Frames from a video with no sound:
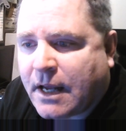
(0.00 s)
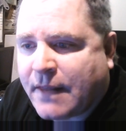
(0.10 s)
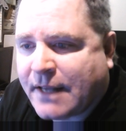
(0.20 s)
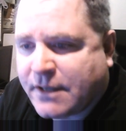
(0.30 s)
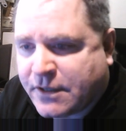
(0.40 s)
and
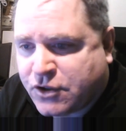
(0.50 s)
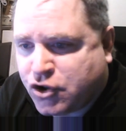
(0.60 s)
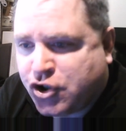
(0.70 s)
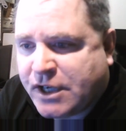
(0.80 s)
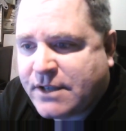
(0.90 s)
that it's
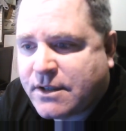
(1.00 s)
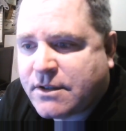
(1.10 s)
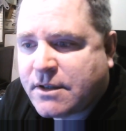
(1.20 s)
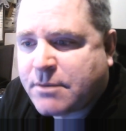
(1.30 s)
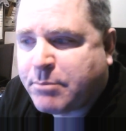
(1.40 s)

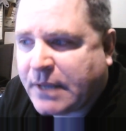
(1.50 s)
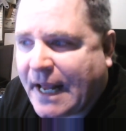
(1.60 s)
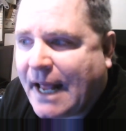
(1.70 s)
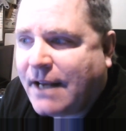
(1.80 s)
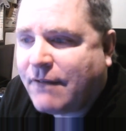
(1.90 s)
Jesus'
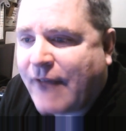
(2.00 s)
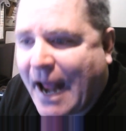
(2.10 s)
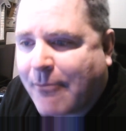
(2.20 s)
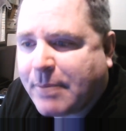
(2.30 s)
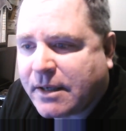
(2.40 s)
plan of
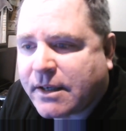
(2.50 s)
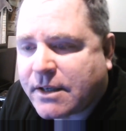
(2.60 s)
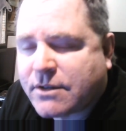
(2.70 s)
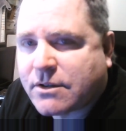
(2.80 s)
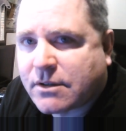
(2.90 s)

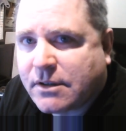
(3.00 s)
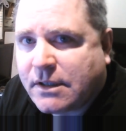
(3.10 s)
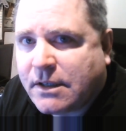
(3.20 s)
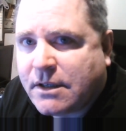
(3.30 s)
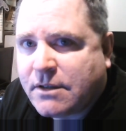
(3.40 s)
happiness
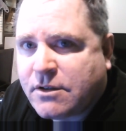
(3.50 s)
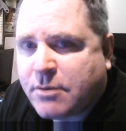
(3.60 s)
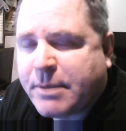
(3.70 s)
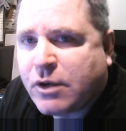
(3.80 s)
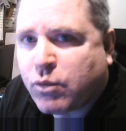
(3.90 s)
to
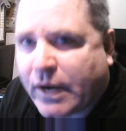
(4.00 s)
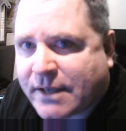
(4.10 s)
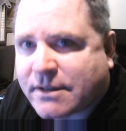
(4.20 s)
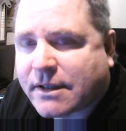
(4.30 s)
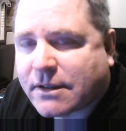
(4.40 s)
be
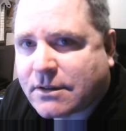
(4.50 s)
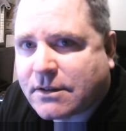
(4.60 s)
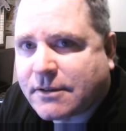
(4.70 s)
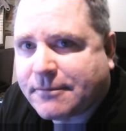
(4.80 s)
racist.